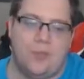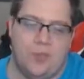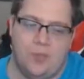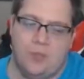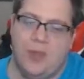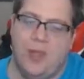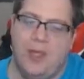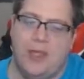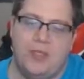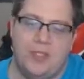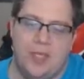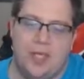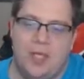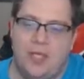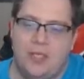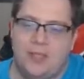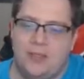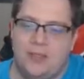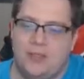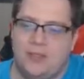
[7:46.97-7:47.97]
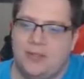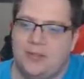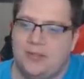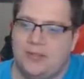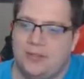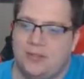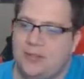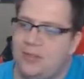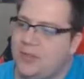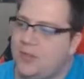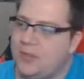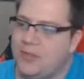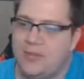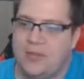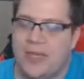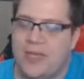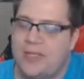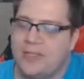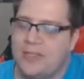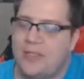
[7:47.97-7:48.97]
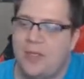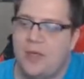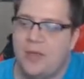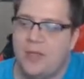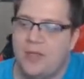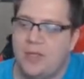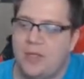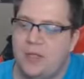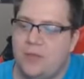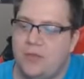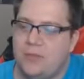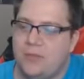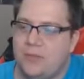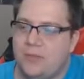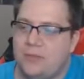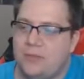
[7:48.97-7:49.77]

Goodbye, John. It was nice knowing you.